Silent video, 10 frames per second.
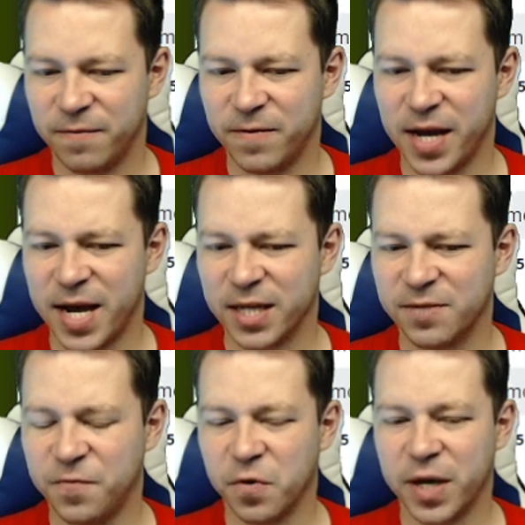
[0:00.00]
If I
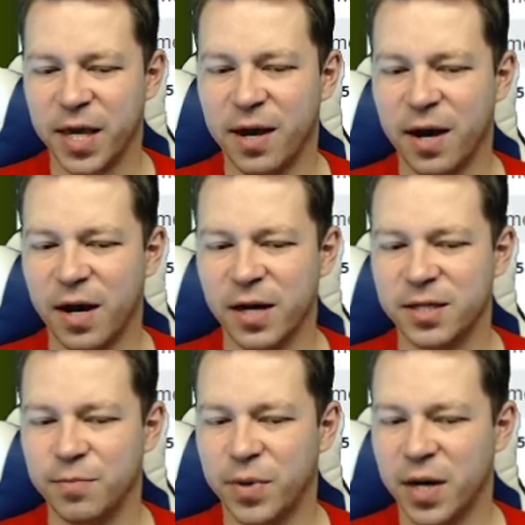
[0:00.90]
ask for key
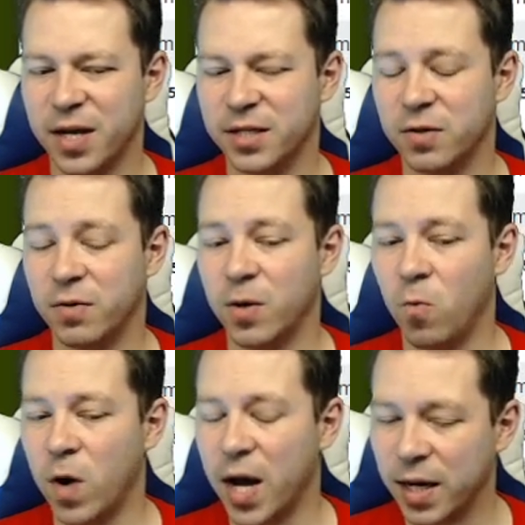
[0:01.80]
cards and partner has only
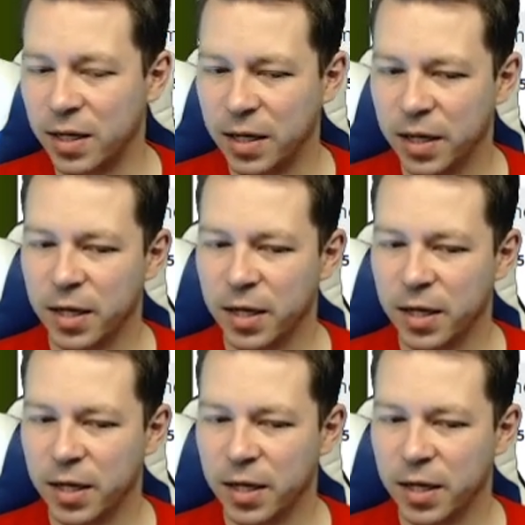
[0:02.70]
one,